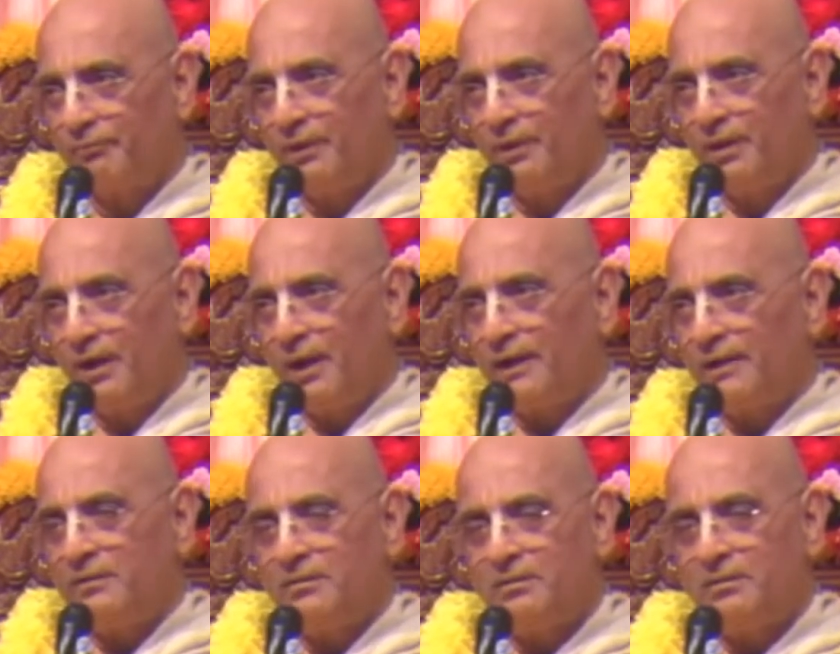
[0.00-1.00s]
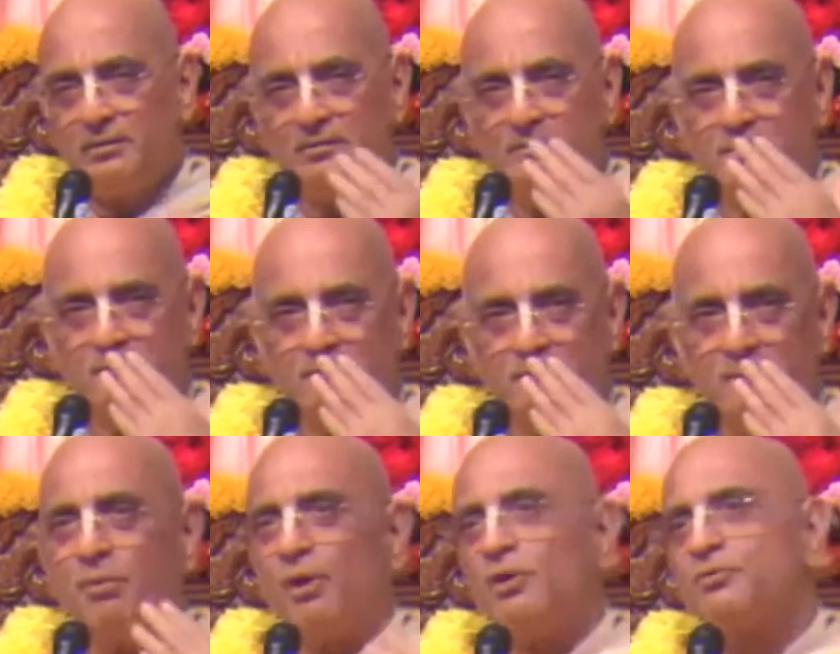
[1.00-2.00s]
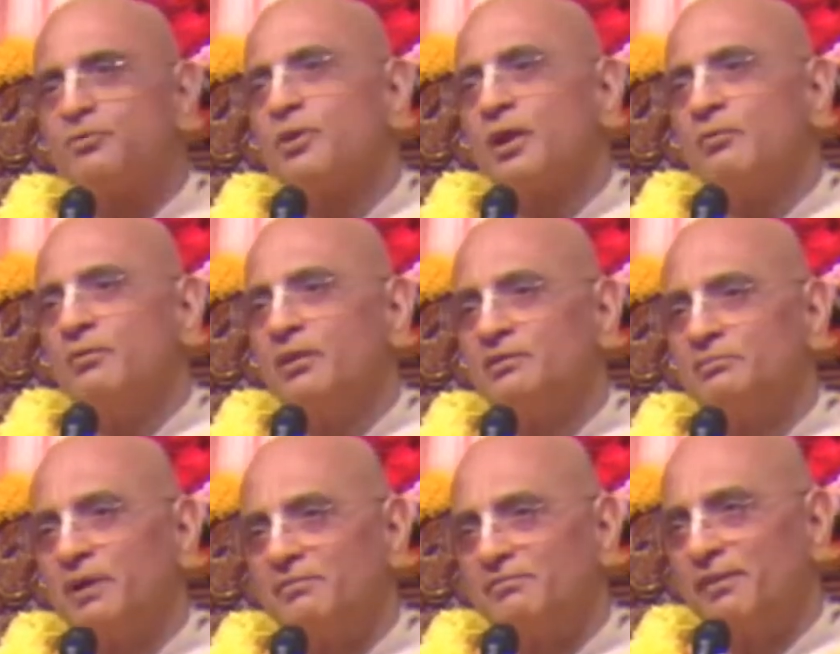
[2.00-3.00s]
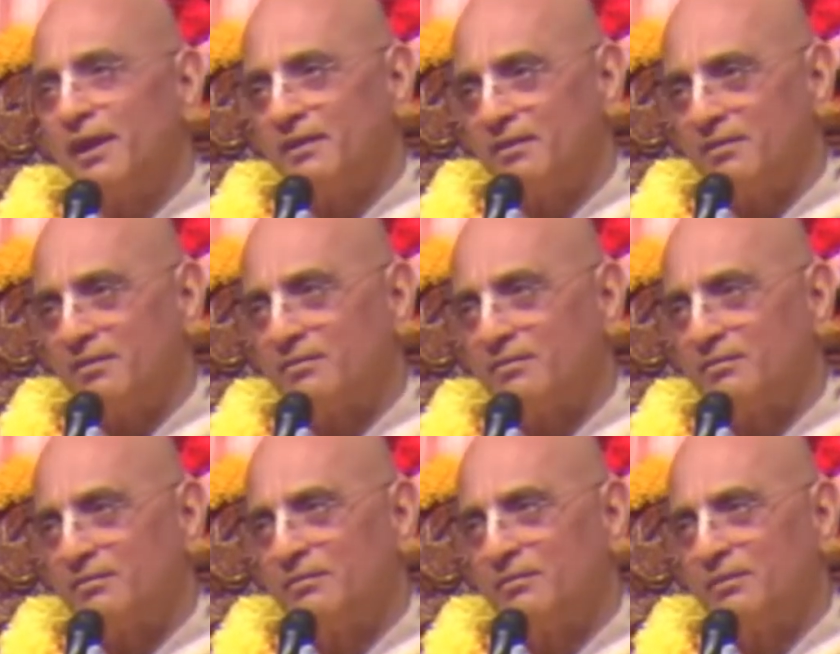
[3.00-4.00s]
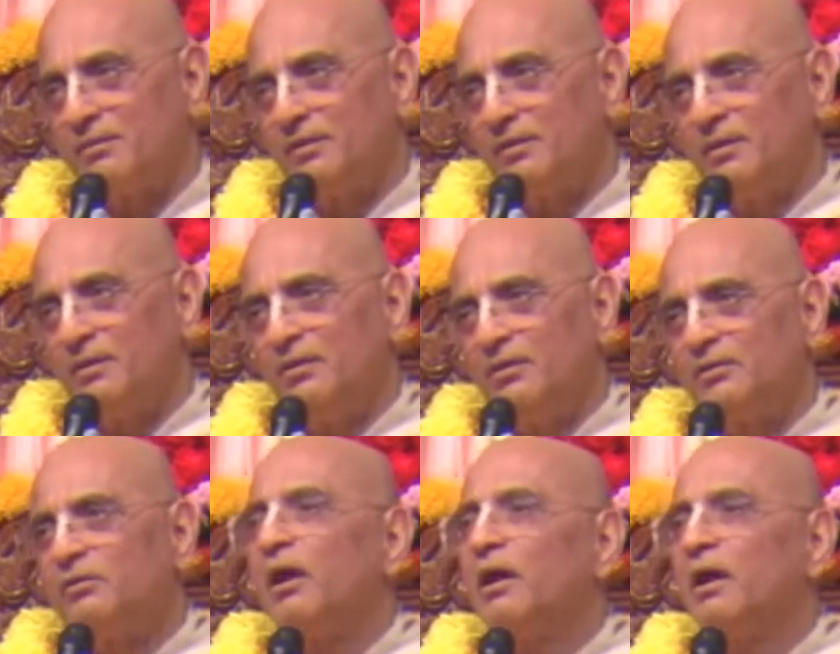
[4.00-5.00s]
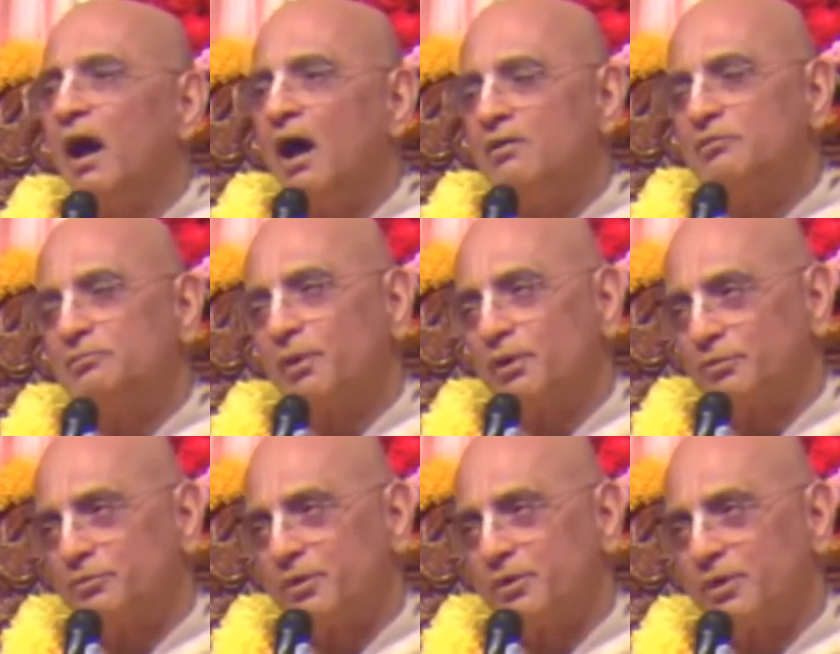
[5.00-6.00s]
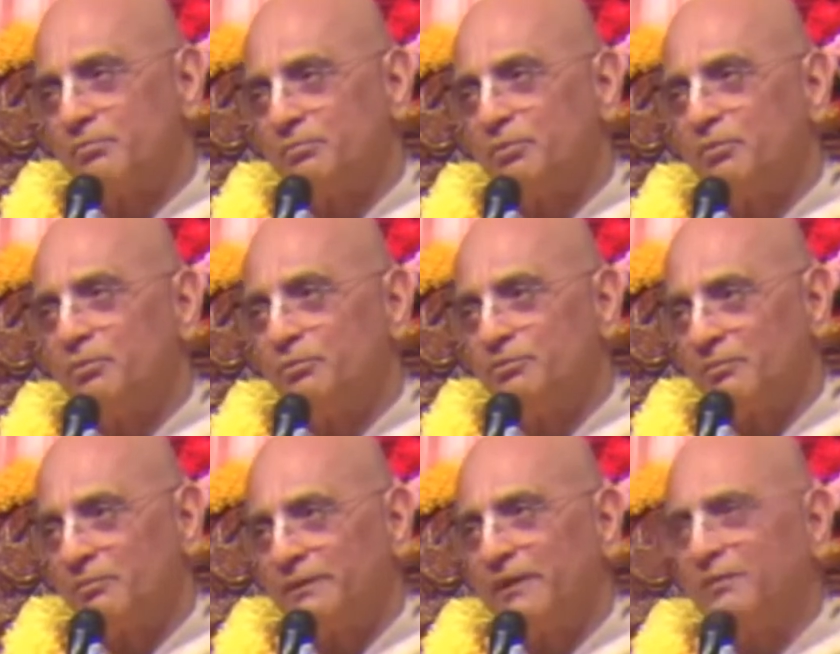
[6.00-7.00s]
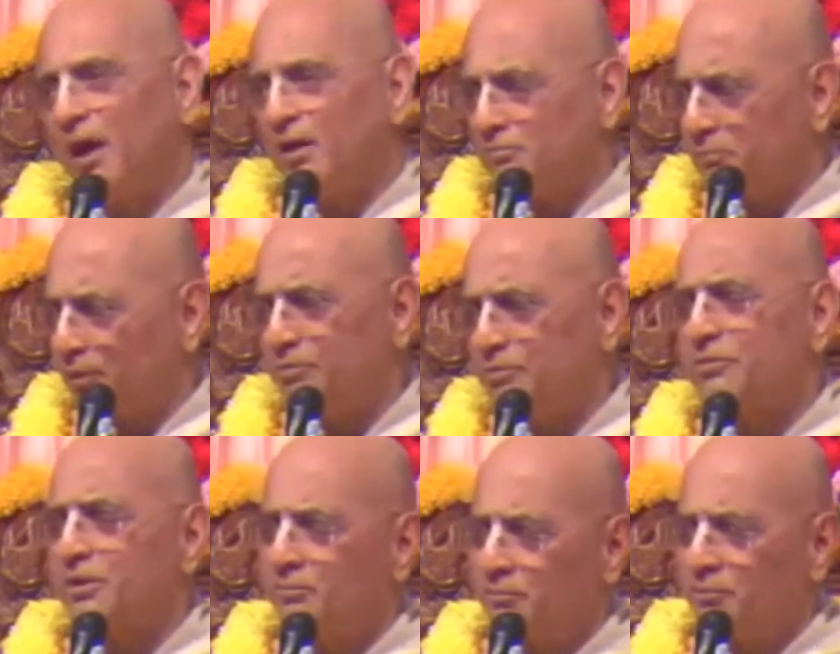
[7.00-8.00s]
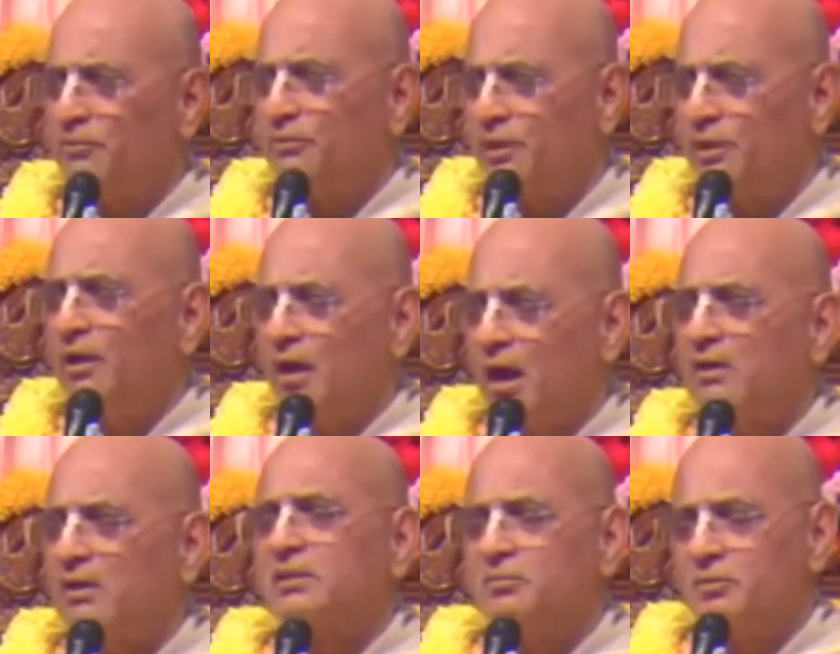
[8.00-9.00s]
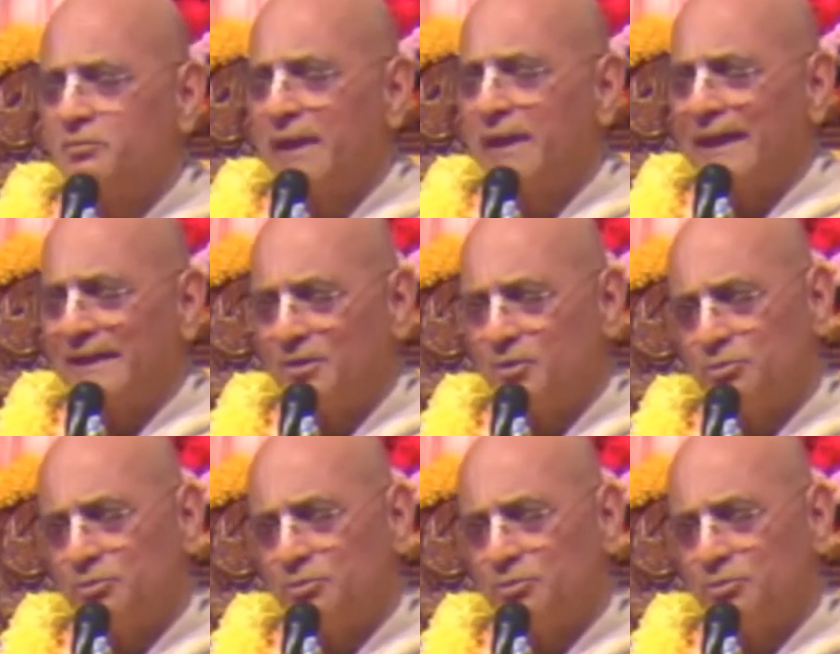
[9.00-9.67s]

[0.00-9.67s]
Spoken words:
And Parashuram is my friend. So I'll ask Parashuram to do something. Ask Parashuram to ask him to marry you.